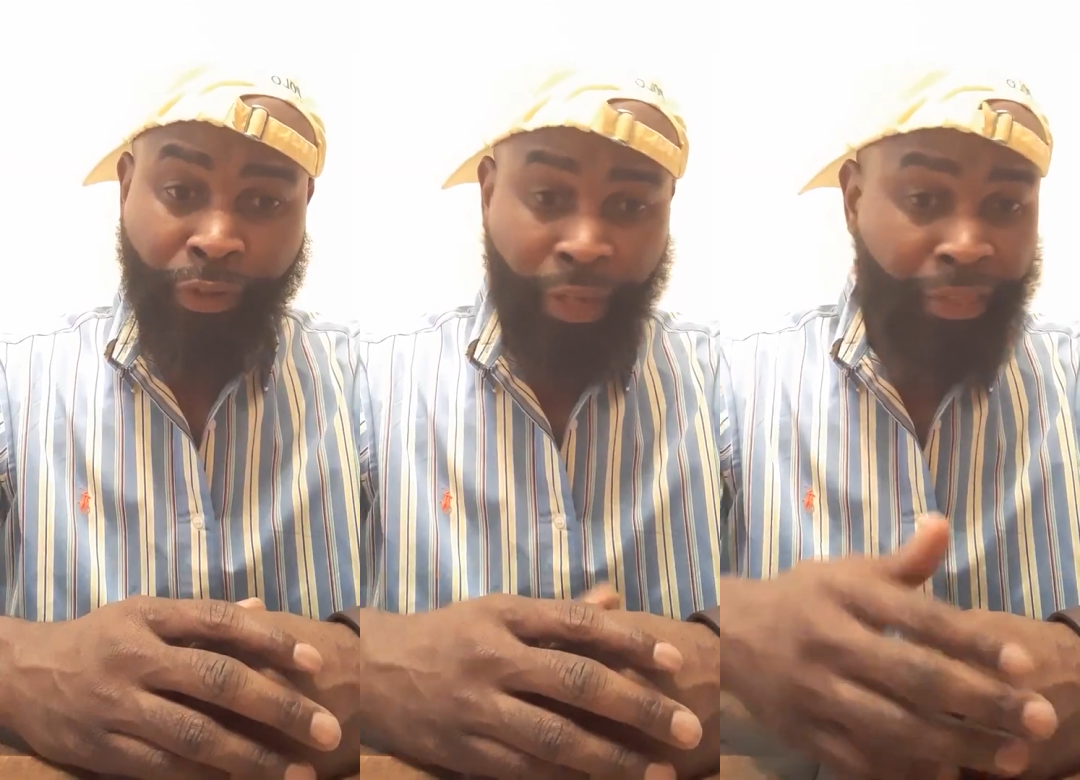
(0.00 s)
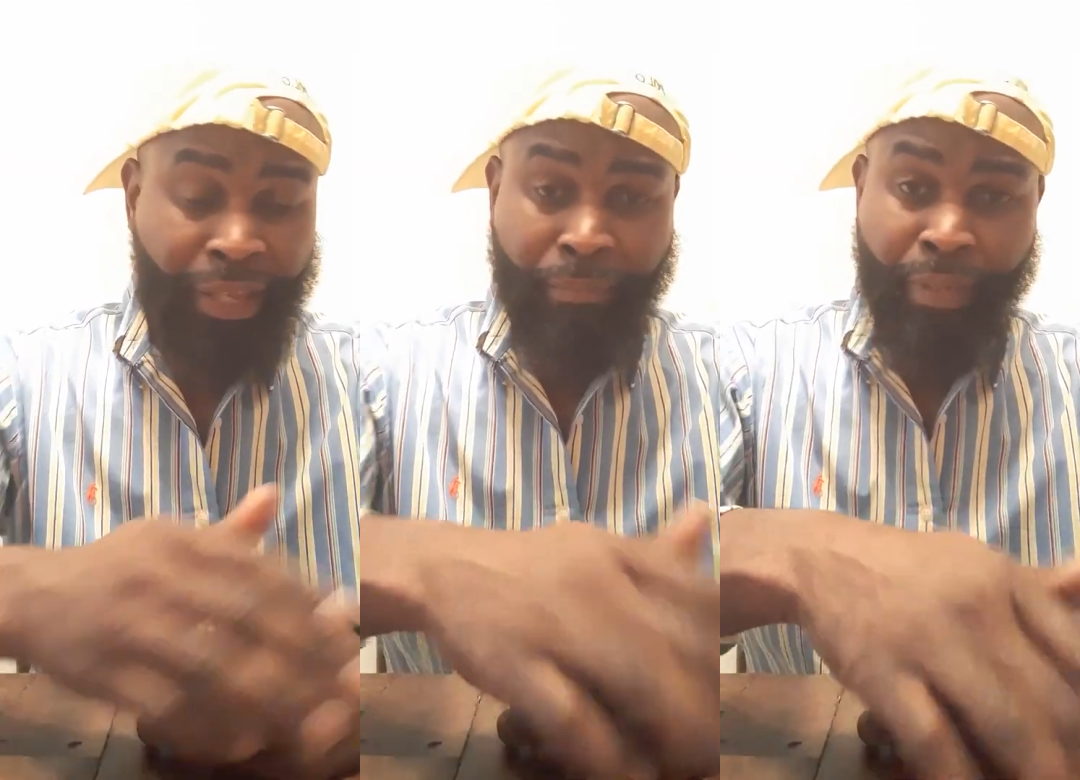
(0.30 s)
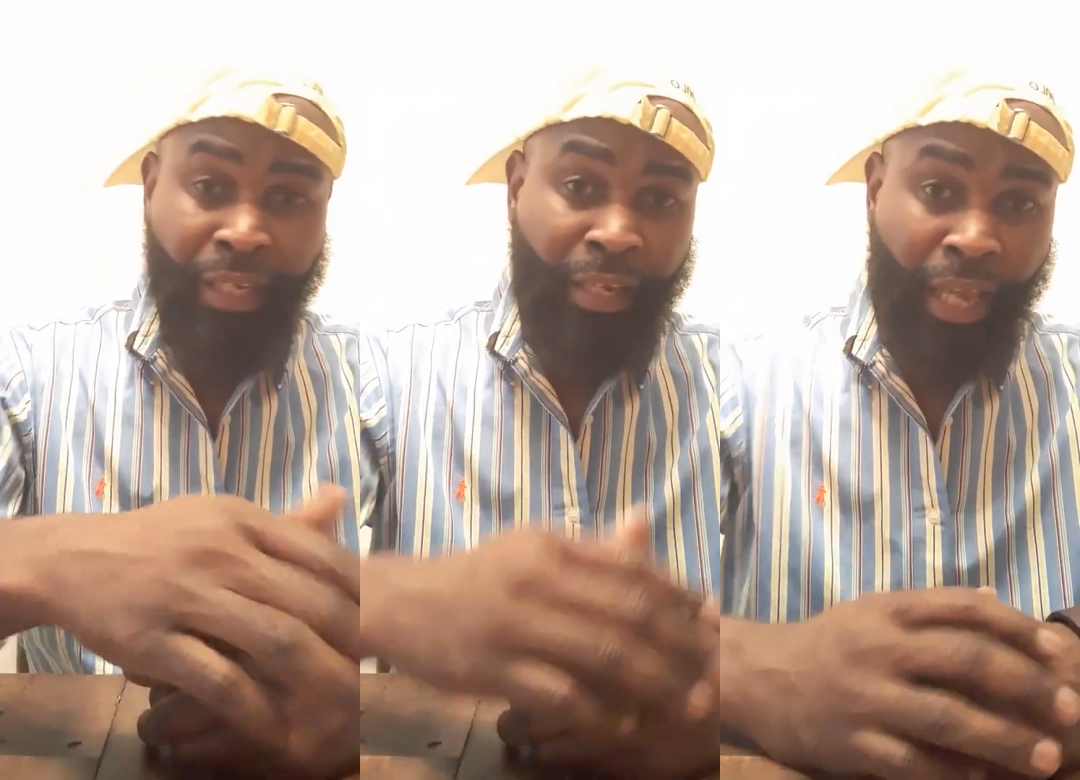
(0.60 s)
And then
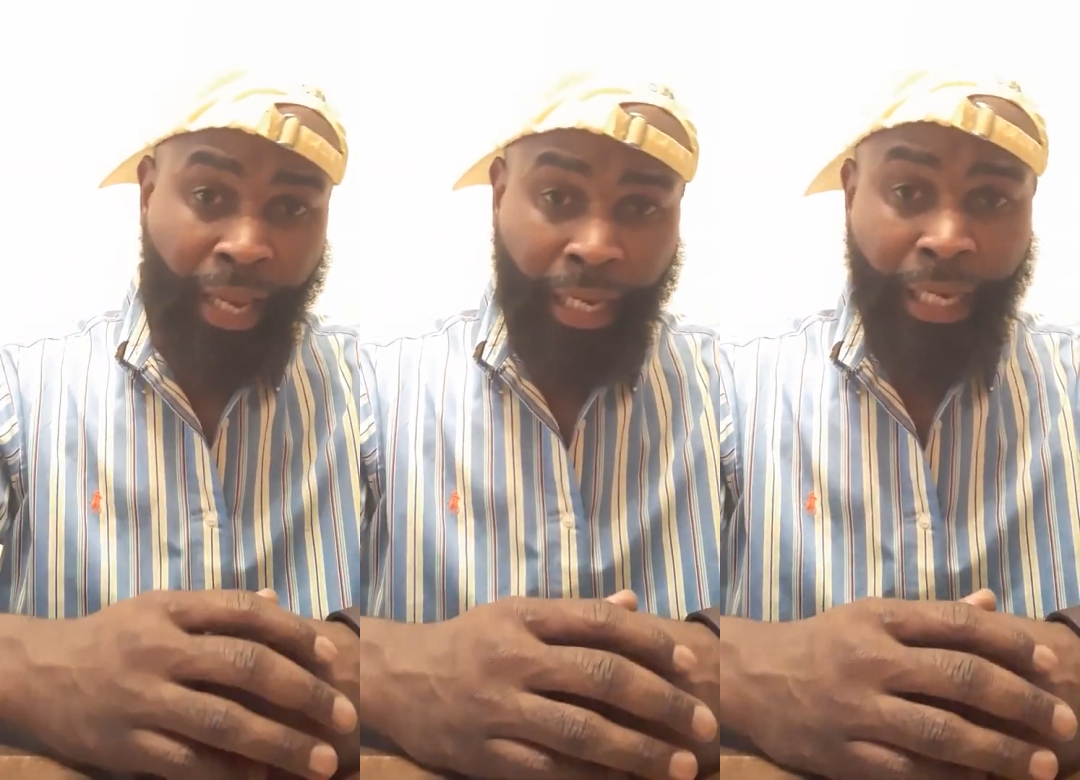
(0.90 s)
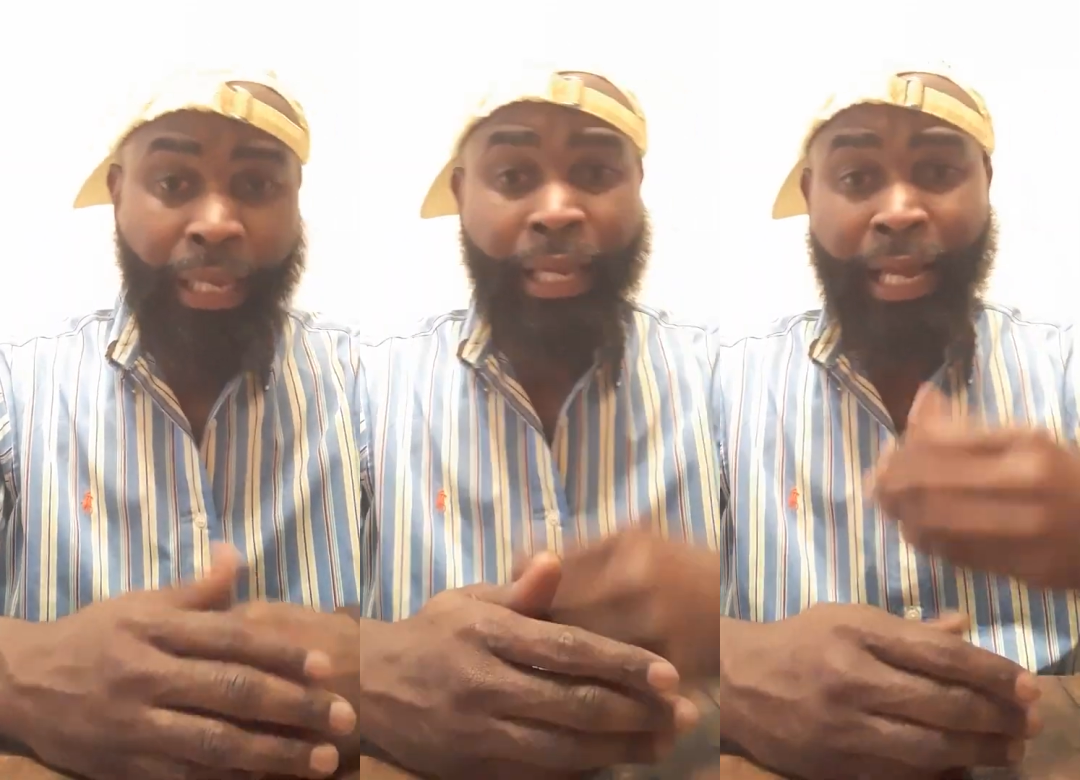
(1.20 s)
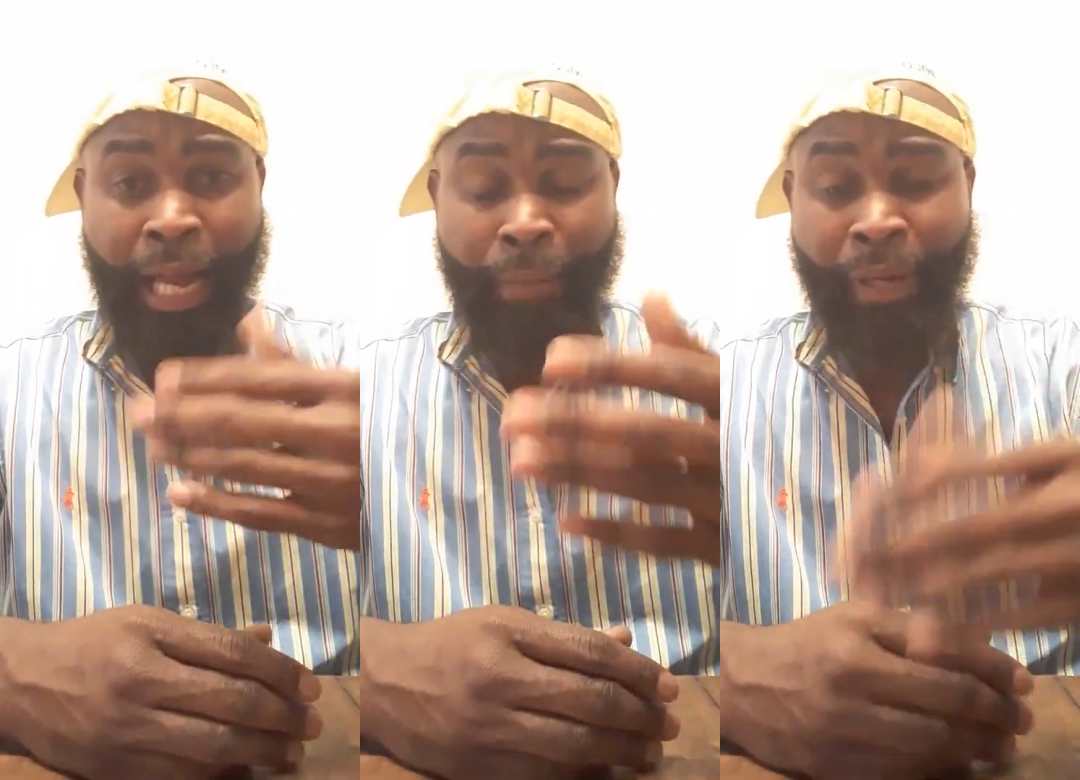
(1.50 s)
B, hey,
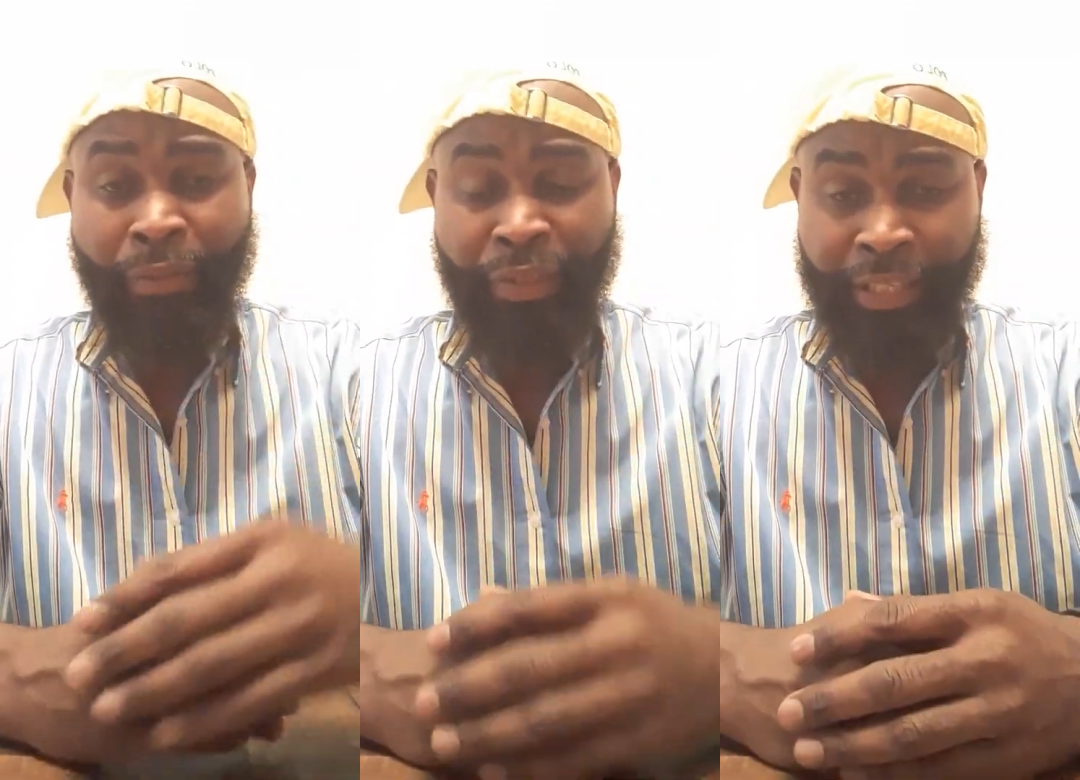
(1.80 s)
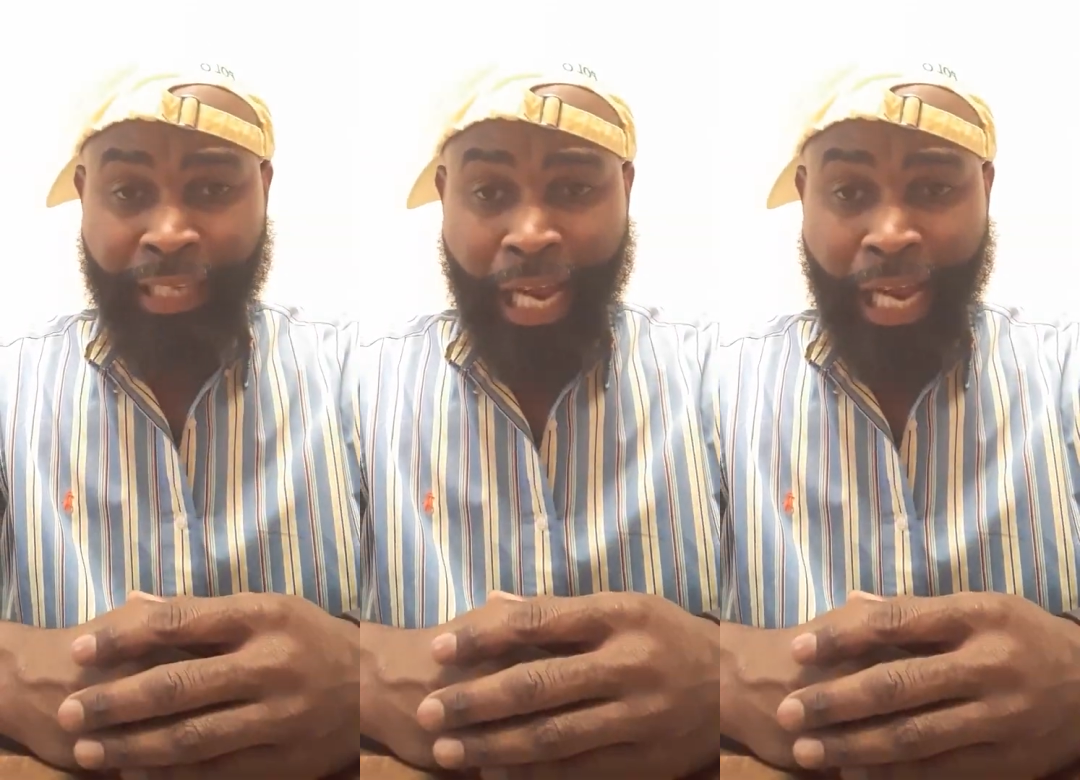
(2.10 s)
how about this?